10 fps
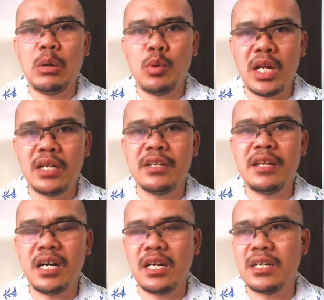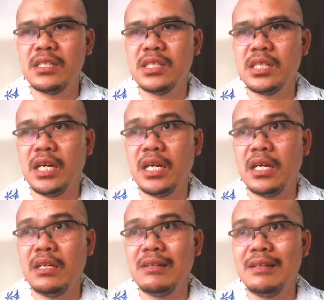$100,
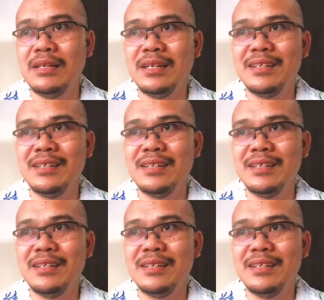and